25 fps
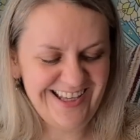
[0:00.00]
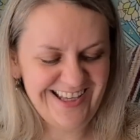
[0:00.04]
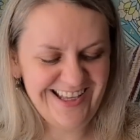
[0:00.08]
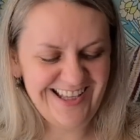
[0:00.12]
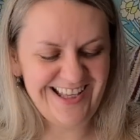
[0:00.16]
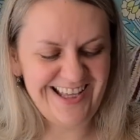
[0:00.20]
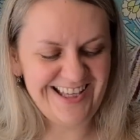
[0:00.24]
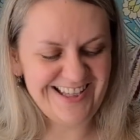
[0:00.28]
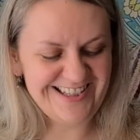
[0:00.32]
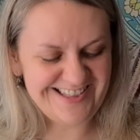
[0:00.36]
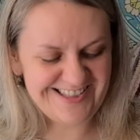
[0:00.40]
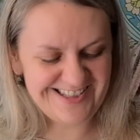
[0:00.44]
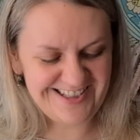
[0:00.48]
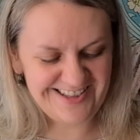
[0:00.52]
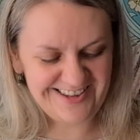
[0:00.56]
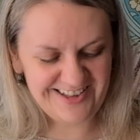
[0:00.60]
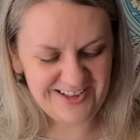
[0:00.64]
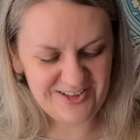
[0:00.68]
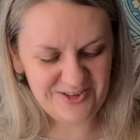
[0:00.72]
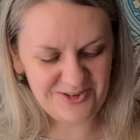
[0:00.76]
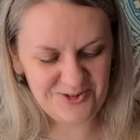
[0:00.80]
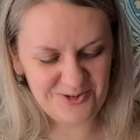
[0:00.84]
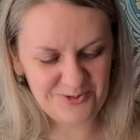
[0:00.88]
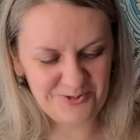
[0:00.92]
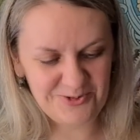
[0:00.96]
Has nothing
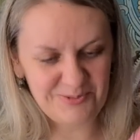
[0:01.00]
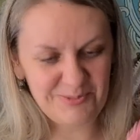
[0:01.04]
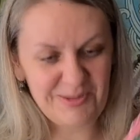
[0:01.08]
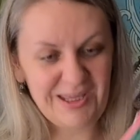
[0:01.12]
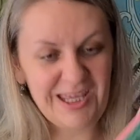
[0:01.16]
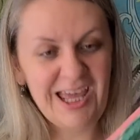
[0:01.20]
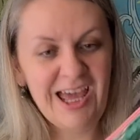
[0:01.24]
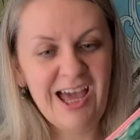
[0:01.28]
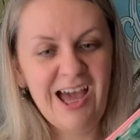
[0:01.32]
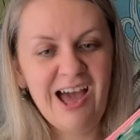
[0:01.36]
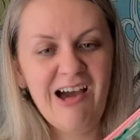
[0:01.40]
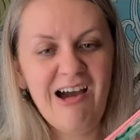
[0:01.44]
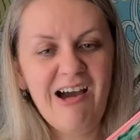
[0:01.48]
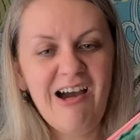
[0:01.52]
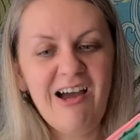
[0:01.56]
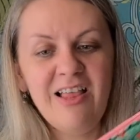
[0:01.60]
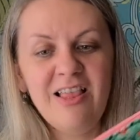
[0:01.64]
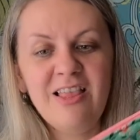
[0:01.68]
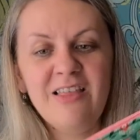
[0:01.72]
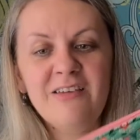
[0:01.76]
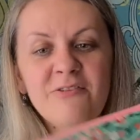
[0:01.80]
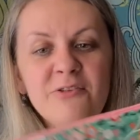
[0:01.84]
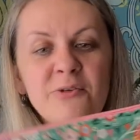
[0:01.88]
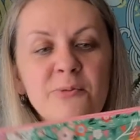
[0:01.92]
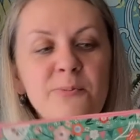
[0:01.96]
to do with me. I
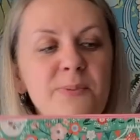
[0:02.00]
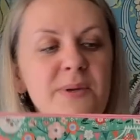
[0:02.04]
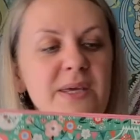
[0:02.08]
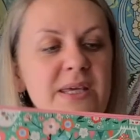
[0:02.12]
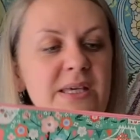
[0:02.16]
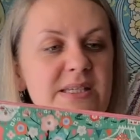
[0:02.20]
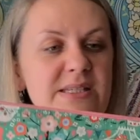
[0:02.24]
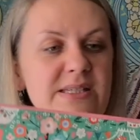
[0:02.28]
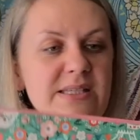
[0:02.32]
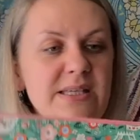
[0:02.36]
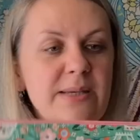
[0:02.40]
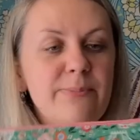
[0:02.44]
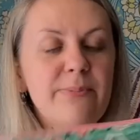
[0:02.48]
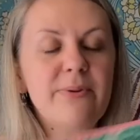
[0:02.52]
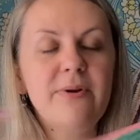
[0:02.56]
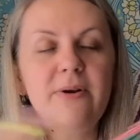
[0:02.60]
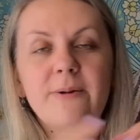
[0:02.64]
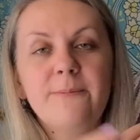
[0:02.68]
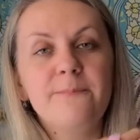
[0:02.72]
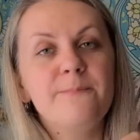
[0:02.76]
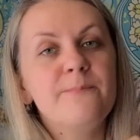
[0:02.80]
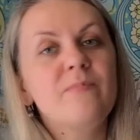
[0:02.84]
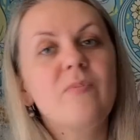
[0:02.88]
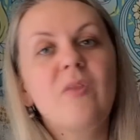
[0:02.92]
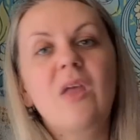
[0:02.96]
love the pink
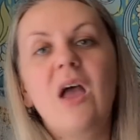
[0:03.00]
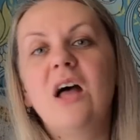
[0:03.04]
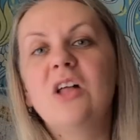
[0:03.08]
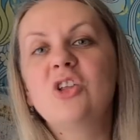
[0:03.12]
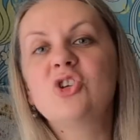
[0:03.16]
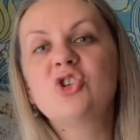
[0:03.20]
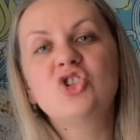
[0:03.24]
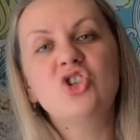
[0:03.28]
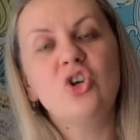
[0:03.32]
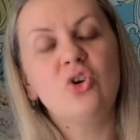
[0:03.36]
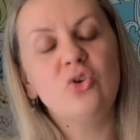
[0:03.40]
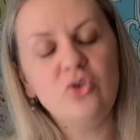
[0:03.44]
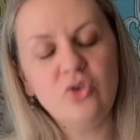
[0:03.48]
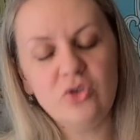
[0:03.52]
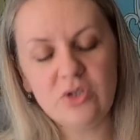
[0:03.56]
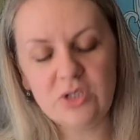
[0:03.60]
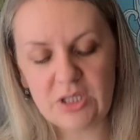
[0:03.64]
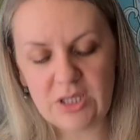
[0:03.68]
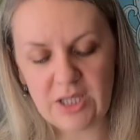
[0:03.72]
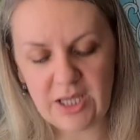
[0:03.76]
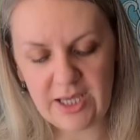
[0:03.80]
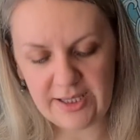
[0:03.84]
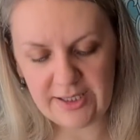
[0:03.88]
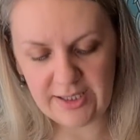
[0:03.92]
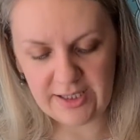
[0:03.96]
zipper. I'll show you the
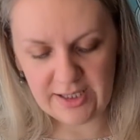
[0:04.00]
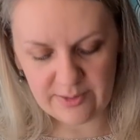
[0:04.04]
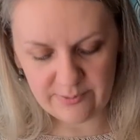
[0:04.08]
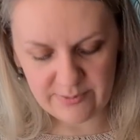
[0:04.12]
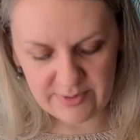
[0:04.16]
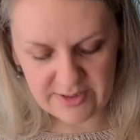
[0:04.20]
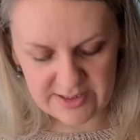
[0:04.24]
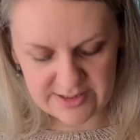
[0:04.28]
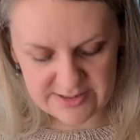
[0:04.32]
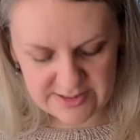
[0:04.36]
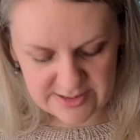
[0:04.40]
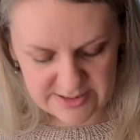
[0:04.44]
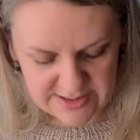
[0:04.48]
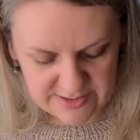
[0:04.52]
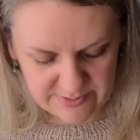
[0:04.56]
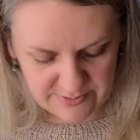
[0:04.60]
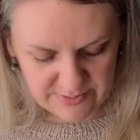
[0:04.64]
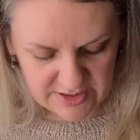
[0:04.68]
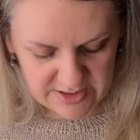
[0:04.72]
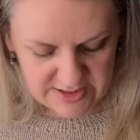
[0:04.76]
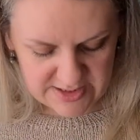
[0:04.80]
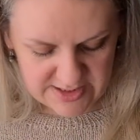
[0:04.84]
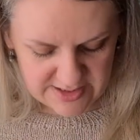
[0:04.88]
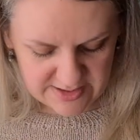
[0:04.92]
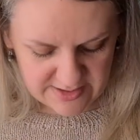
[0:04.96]
lining because it's a
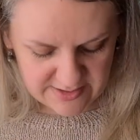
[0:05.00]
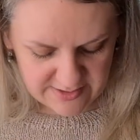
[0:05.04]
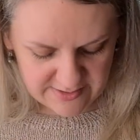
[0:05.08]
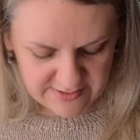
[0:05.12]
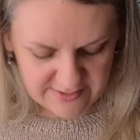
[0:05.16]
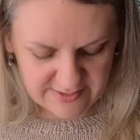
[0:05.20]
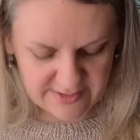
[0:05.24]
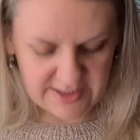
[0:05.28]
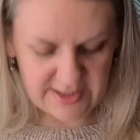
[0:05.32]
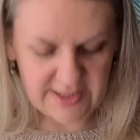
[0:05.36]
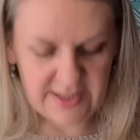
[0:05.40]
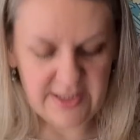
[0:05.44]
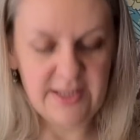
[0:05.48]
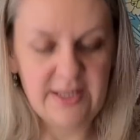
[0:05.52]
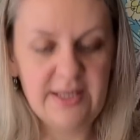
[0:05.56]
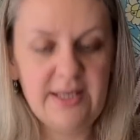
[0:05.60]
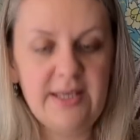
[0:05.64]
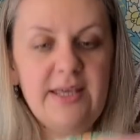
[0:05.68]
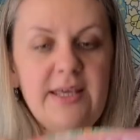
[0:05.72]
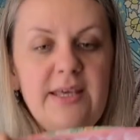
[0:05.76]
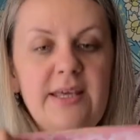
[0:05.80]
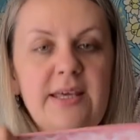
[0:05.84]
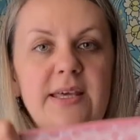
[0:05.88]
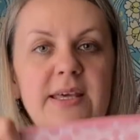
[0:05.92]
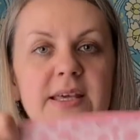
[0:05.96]
must.
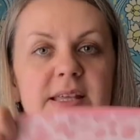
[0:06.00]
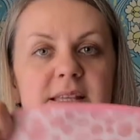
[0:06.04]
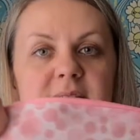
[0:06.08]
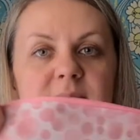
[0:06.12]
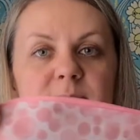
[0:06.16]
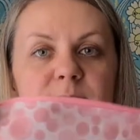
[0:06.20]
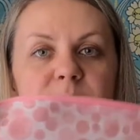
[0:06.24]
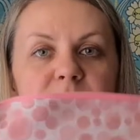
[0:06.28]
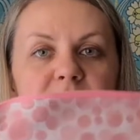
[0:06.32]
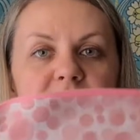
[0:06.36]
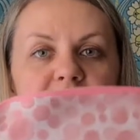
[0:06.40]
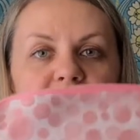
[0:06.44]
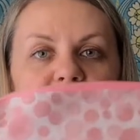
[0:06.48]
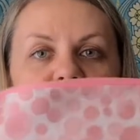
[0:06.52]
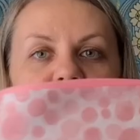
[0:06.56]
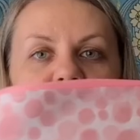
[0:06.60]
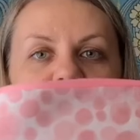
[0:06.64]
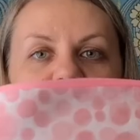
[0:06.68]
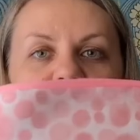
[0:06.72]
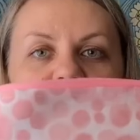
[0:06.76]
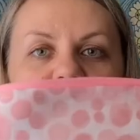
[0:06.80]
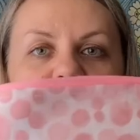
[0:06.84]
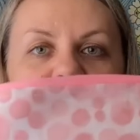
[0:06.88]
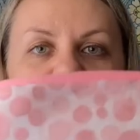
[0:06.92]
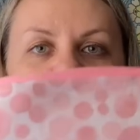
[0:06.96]
It's a pink
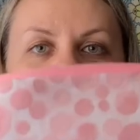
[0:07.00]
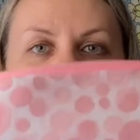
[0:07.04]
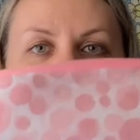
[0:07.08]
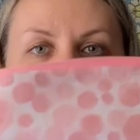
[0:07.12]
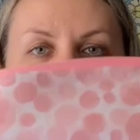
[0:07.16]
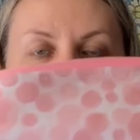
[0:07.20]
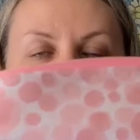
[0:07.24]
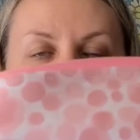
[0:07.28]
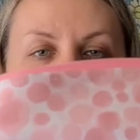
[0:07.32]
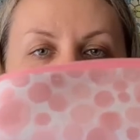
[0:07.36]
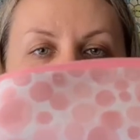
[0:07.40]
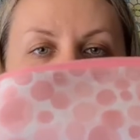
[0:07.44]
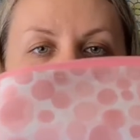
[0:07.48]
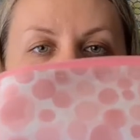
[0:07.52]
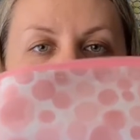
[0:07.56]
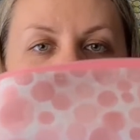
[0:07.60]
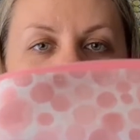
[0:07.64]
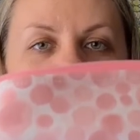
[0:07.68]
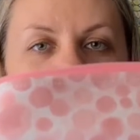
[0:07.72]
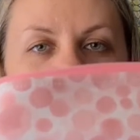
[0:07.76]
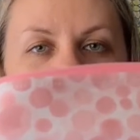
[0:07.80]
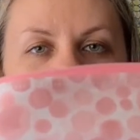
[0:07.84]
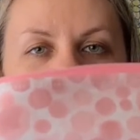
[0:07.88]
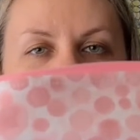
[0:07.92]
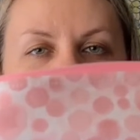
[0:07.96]
lining. I
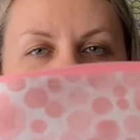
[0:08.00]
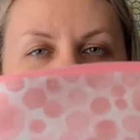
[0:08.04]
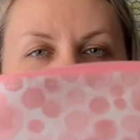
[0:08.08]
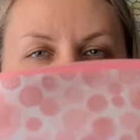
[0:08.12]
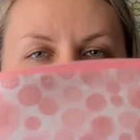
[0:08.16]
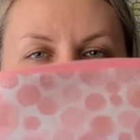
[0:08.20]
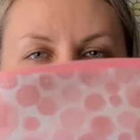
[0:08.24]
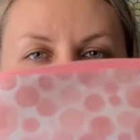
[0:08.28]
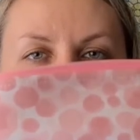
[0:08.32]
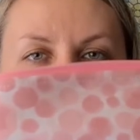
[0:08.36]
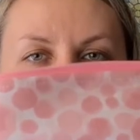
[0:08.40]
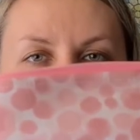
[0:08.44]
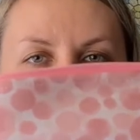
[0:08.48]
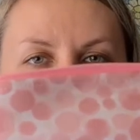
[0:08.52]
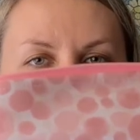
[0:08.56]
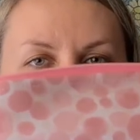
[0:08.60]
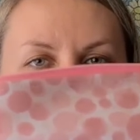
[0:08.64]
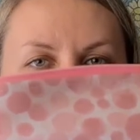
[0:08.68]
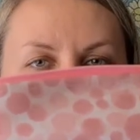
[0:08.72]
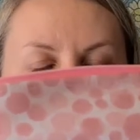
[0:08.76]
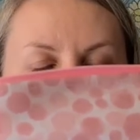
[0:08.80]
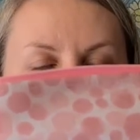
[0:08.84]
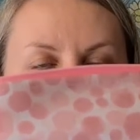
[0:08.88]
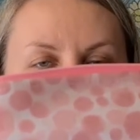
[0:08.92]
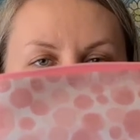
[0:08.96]
always love
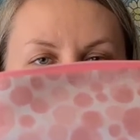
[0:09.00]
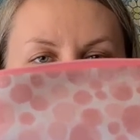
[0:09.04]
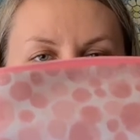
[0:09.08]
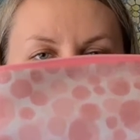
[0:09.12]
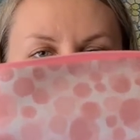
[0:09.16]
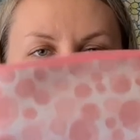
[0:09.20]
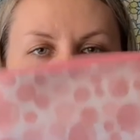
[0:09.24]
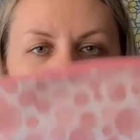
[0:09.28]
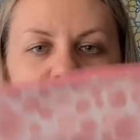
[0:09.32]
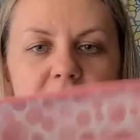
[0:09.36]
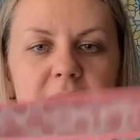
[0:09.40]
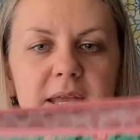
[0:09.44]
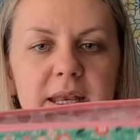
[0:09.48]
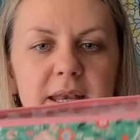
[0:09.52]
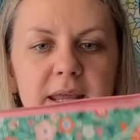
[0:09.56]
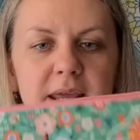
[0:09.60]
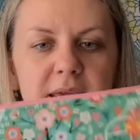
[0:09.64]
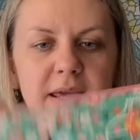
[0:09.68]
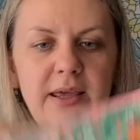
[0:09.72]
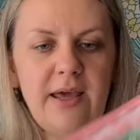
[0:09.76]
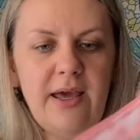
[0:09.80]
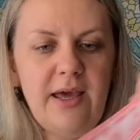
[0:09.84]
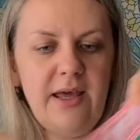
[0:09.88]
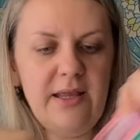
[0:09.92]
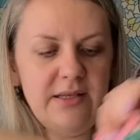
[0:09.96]
the
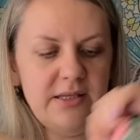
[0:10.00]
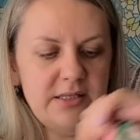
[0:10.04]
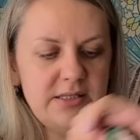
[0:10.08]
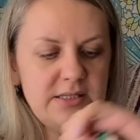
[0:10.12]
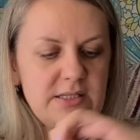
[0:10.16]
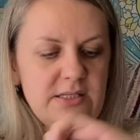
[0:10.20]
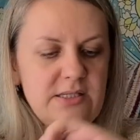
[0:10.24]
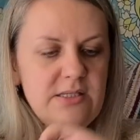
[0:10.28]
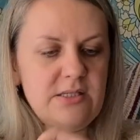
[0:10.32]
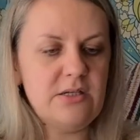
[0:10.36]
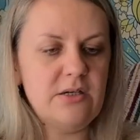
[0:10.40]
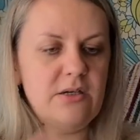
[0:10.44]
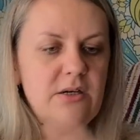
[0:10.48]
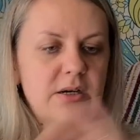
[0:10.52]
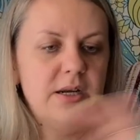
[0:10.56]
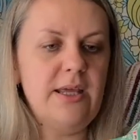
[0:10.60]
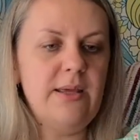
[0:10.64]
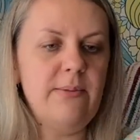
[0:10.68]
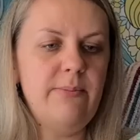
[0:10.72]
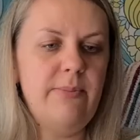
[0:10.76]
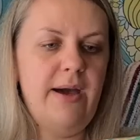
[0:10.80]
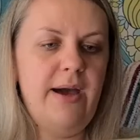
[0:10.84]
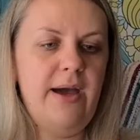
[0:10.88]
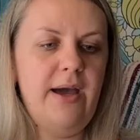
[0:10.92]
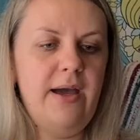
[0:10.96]
lining, and it's a sturdy
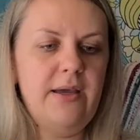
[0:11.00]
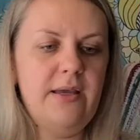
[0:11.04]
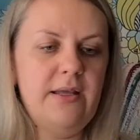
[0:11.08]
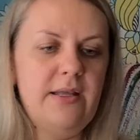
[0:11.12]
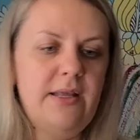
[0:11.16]
bag.